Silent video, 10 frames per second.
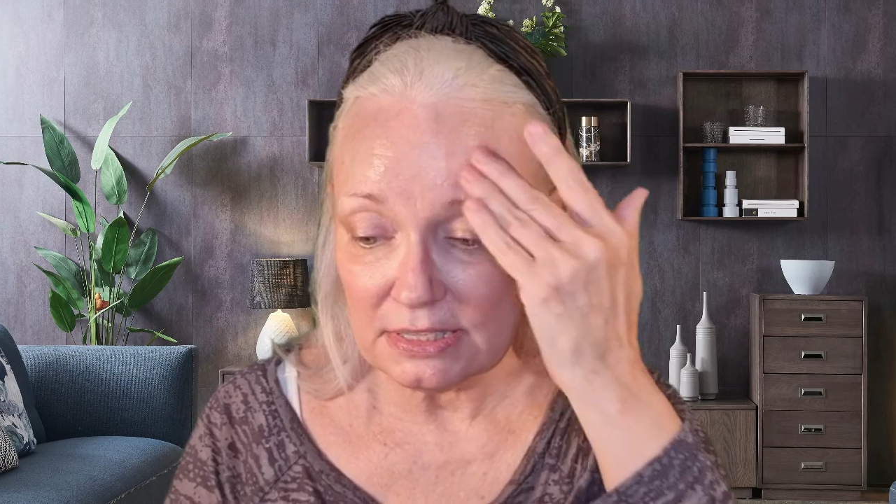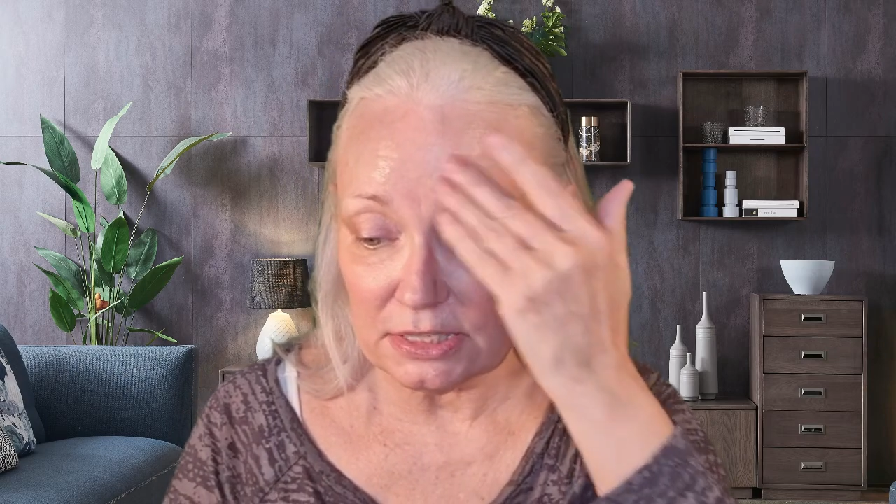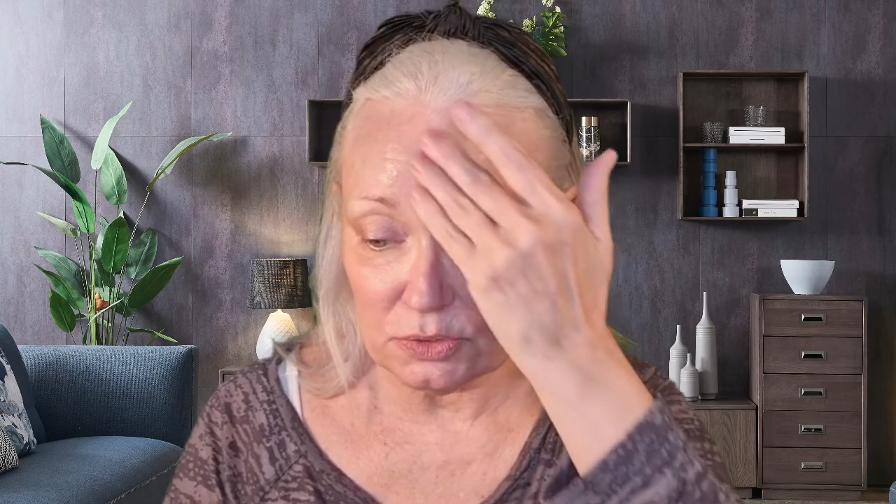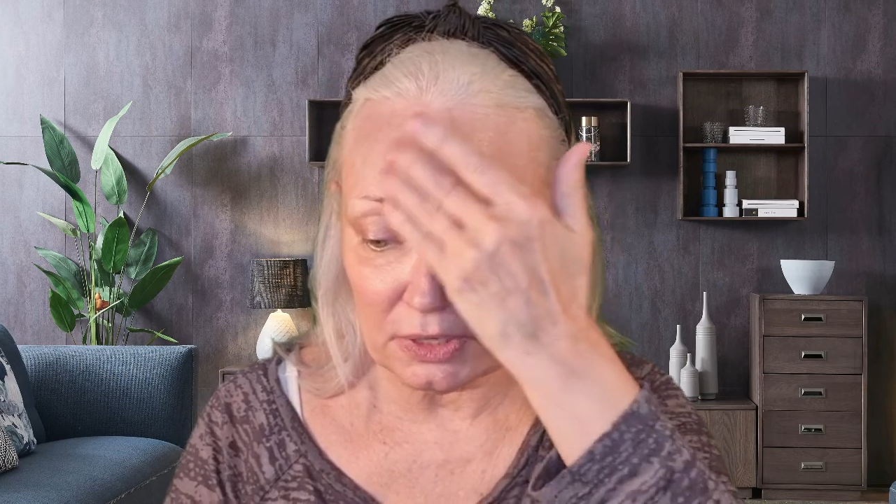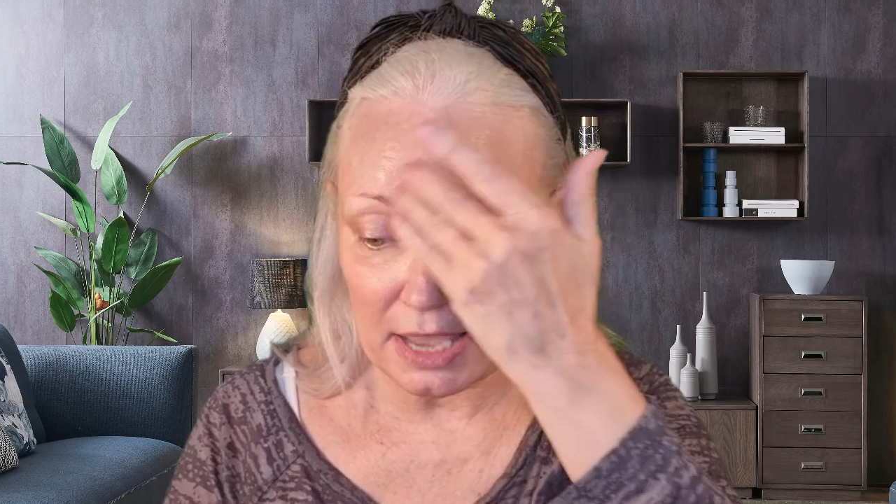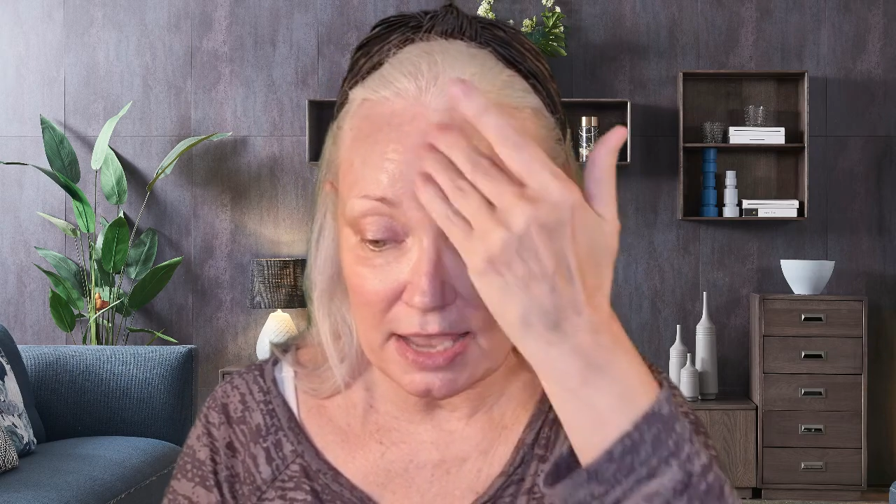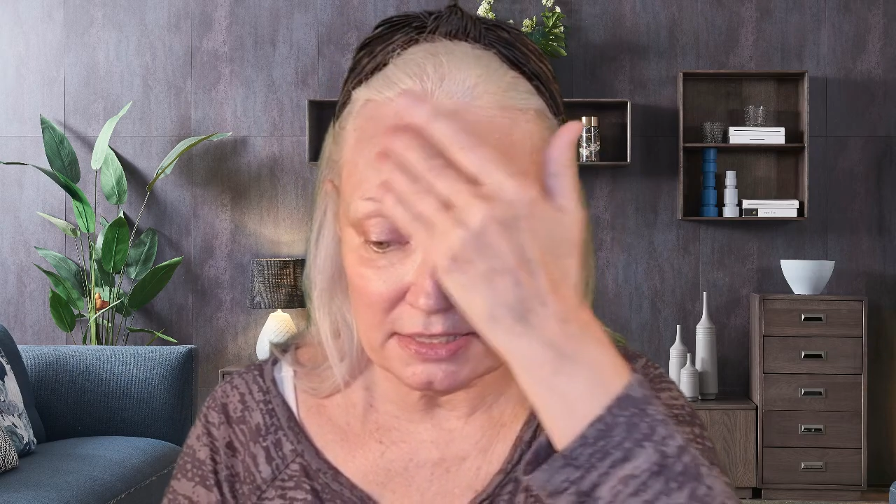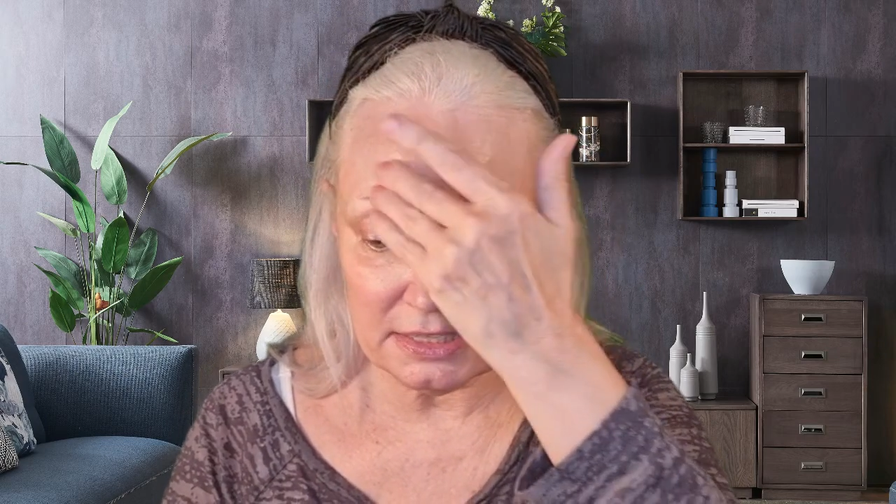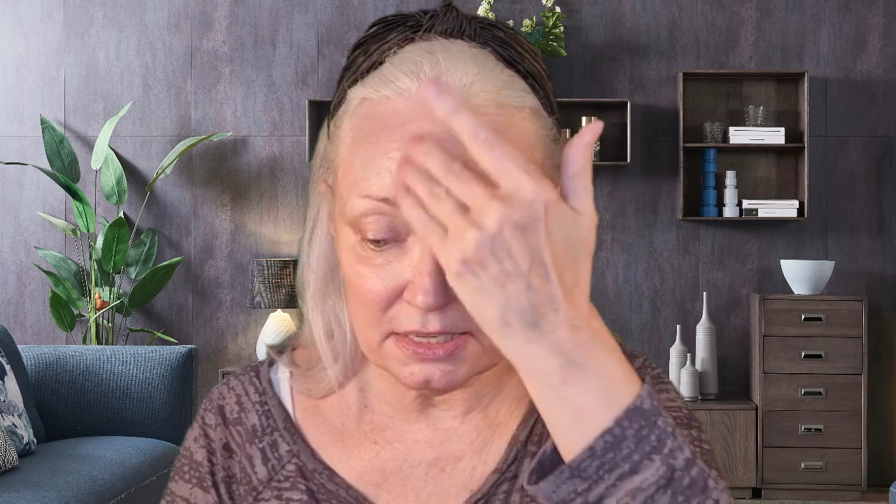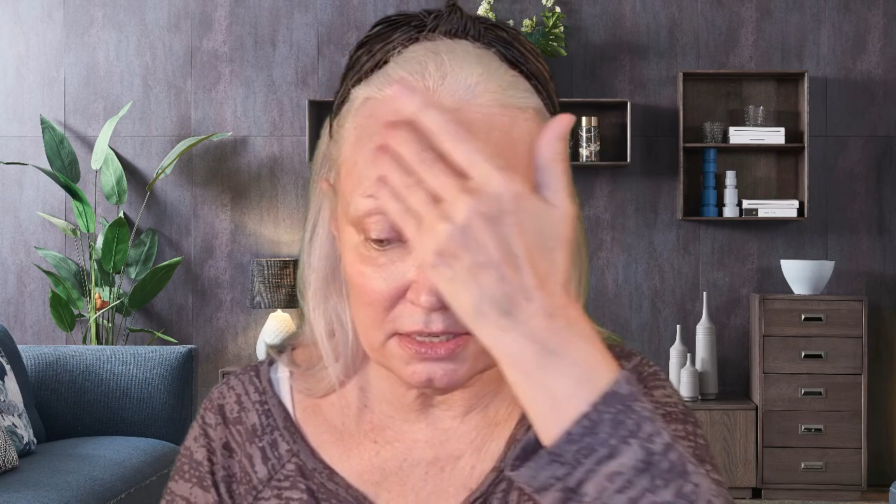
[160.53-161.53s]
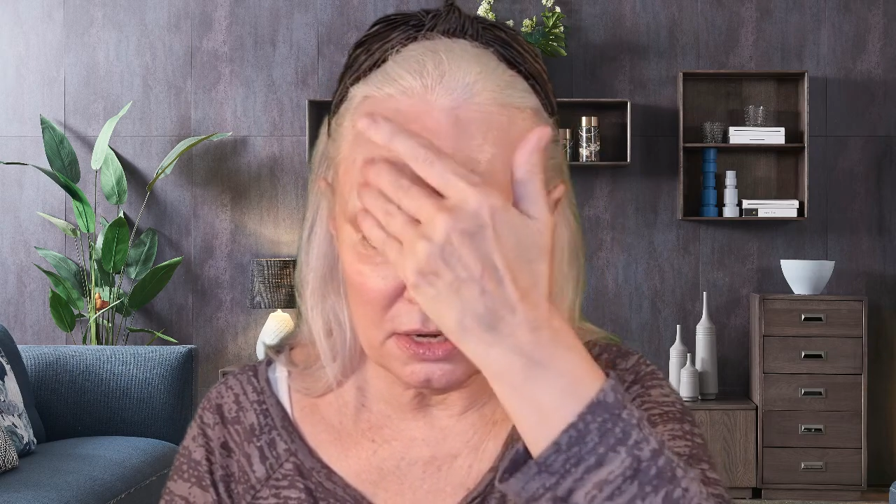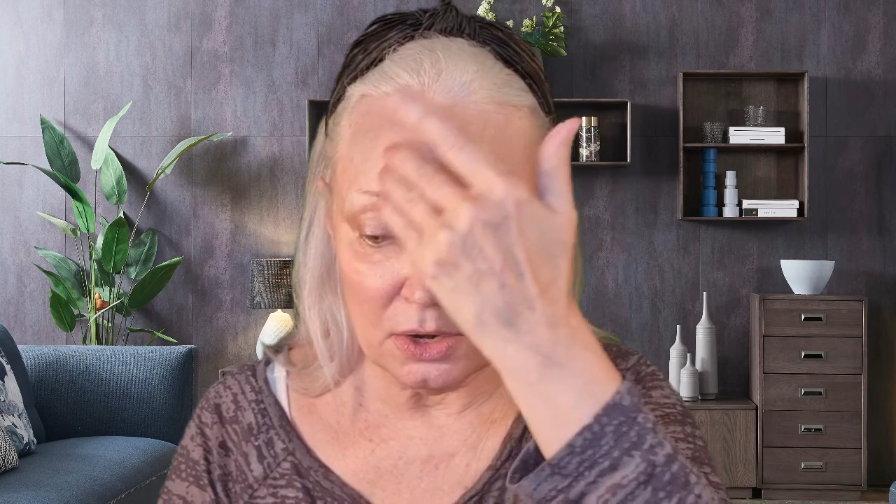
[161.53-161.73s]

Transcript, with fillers: citric acid,